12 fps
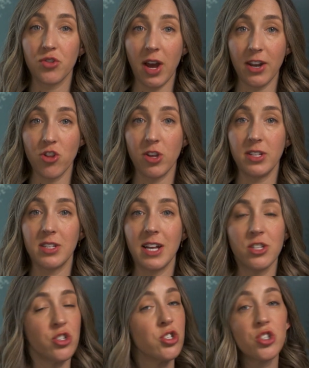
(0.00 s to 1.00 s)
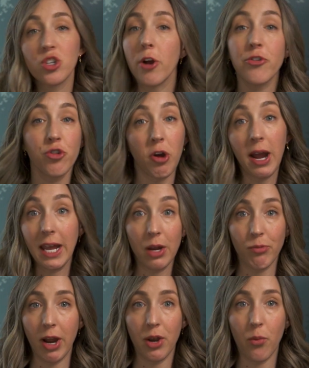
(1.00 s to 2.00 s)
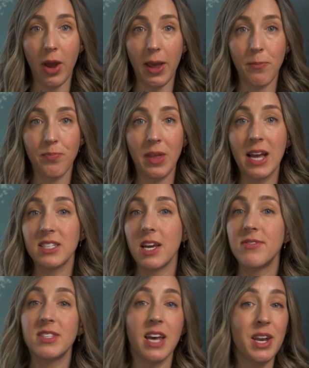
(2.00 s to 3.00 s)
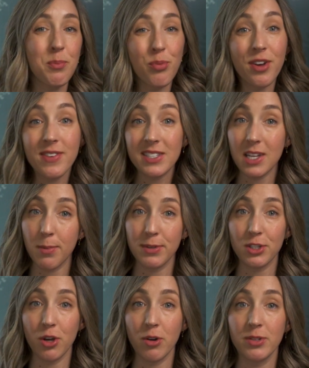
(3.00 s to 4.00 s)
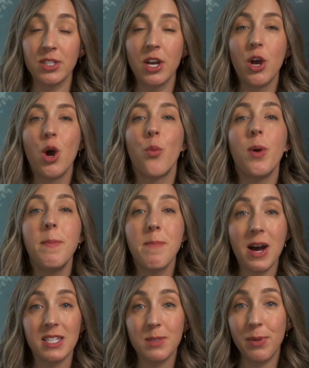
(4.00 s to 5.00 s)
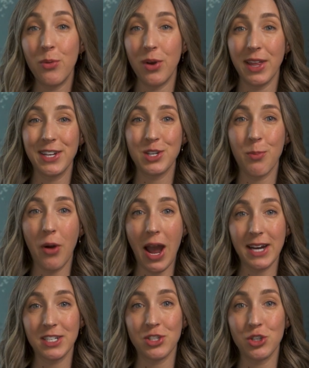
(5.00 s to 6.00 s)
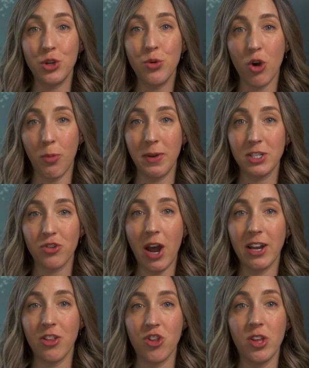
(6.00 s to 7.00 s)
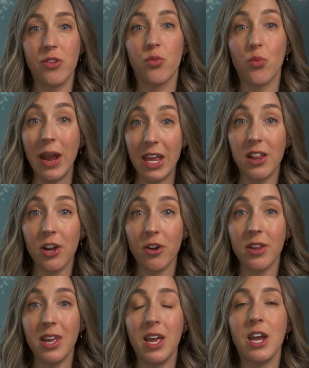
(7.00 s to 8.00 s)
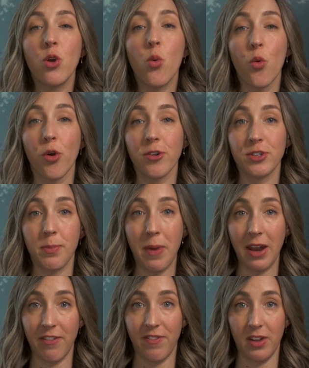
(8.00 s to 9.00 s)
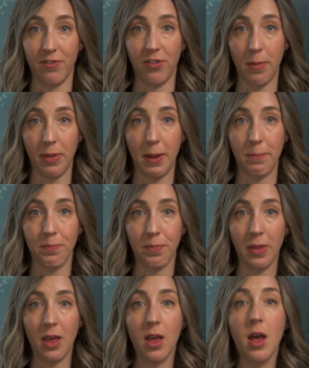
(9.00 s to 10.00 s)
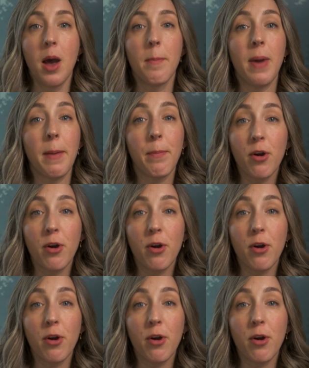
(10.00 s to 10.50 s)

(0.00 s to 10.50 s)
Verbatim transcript: strategies and just start trying it right away. As I've said in previous episodes, we must be willing to practice new coping strategies regularly in order to benefit from them. My